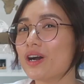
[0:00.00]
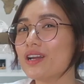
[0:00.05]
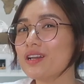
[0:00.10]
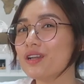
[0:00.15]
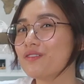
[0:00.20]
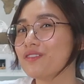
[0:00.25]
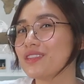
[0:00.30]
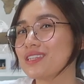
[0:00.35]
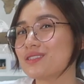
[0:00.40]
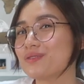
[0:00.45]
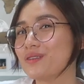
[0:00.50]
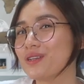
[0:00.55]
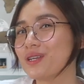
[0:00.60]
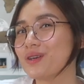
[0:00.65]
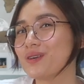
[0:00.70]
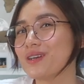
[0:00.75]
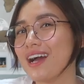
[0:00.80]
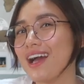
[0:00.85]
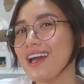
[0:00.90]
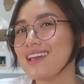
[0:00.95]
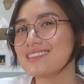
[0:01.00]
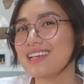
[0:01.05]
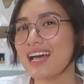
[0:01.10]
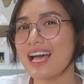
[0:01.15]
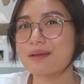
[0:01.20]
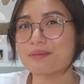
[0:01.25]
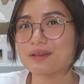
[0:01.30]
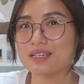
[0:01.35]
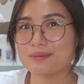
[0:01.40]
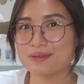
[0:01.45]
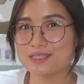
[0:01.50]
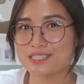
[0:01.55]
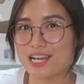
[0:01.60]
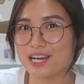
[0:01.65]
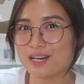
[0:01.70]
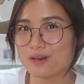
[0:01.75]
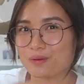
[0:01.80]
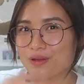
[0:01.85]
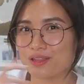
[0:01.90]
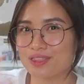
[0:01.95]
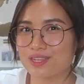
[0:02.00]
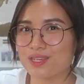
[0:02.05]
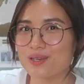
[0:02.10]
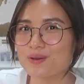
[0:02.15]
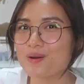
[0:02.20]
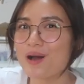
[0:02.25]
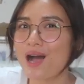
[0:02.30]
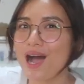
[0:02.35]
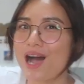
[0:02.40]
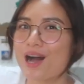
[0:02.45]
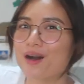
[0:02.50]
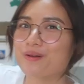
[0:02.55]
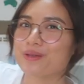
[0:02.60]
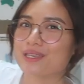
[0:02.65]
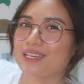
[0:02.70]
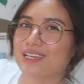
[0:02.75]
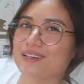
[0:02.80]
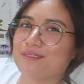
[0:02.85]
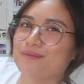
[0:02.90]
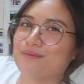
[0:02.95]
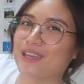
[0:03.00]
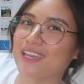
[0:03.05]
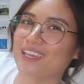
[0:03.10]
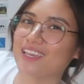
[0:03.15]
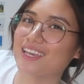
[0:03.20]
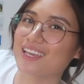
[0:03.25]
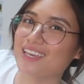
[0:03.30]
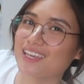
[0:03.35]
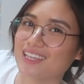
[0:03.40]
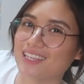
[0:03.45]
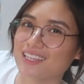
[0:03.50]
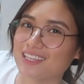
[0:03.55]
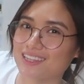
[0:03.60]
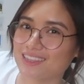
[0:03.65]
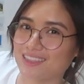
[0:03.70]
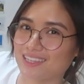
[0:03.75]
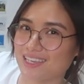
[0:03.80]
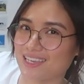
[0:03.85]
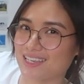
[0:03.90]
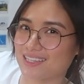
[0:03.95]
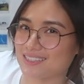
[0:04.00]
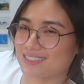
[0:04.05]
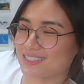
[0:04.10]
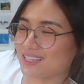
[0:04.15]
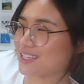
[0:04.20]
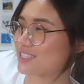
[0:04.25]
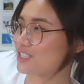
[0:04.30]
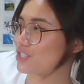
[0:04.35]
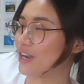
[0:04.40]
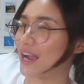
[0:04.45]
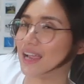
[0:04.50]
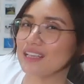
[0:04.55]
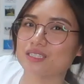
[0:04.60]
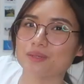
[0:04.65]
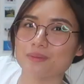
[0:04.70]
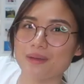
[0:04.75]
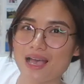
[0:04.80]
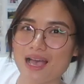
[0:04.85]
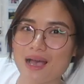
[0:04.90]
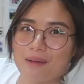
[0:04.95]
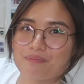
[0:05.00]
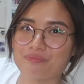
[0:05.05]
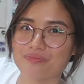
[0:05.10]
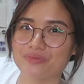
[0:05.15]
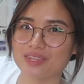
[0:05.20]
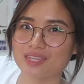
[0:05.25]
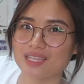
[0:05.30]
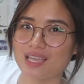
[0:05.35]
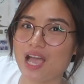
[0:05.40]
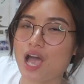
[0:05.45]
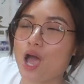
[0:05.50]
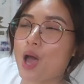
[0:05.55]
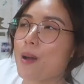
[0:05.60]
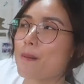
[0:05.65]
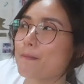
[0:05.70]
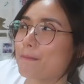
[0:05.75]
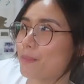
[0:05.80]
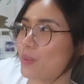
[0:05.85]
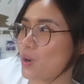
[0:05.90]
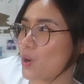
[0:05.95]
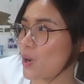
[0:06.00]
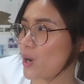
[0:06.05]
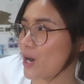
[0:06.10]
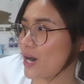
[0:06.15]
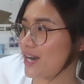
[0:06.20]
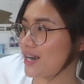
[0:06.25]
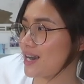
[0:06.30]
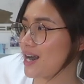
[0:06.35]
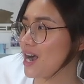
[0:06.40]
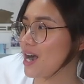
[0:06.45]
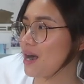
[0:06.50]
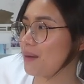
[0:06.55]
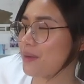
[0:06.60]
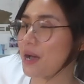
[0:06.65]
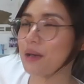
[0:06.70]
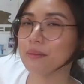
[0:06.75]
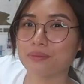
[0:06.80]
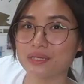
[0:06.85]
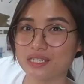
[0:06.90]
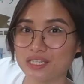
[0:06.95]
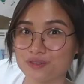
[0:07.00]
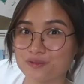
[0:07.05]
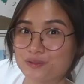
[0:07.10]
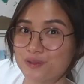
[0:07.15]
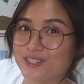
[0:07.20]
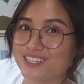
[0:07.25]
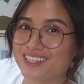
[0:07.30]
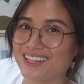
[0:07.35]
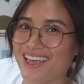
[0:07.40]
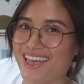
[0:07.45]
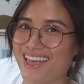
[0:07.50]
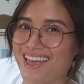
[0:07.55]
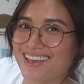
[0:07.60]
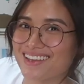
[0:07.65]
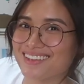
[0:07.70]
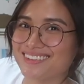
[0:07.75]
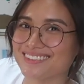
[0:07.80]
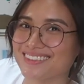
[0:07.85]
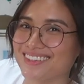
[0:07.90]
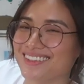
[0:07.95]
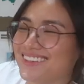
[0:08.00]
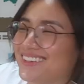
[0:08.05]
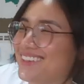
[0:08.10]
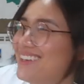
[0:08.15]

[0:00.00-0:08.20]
one of this video guys, I'm gonna be sharing with you how we can make this scratch map more um, meaningful and